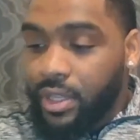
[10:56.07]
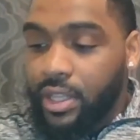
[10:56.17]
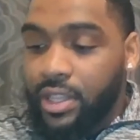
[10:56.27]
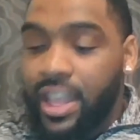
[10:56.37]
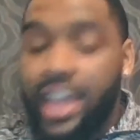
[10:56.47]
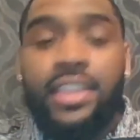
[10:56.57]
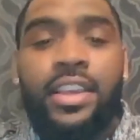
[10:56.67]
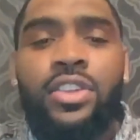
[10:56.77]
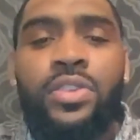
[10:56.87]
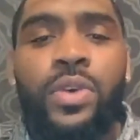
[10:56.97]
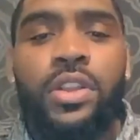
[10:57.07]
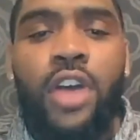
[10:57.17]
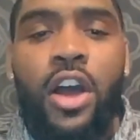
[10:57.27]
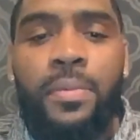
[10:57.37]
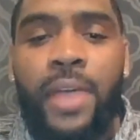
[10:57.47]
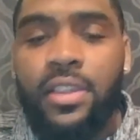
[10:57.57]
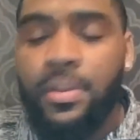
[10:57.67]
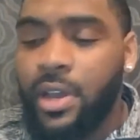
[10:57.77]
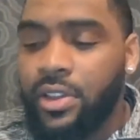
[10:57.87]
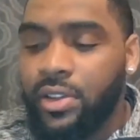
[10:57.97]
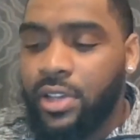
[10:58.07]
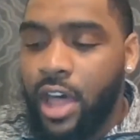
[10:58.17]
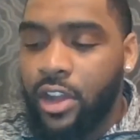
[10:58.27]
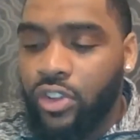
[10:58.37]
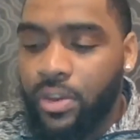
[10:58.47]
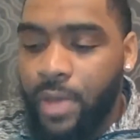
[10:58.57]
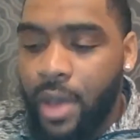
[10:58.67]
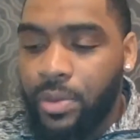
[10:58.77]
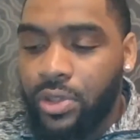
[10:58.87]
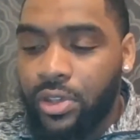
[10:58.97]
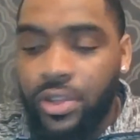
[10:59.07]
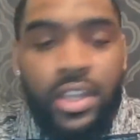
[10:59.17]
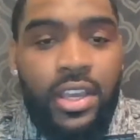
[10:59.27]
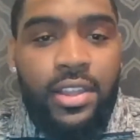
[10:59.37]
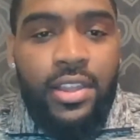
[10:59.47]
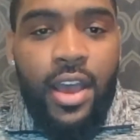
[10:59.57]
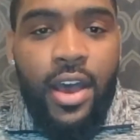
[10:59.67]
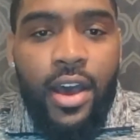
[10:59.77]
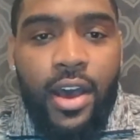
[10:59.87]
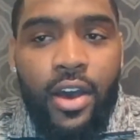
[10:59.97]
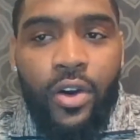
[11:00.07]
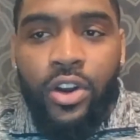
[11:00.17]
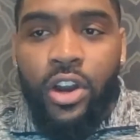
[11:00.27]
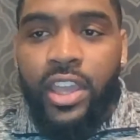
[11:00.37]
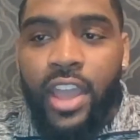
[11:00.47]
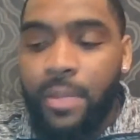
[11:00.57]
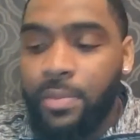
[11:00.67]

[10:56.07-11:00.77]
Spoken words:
Next, I just want to talk about some other scholarship opportunities on our campus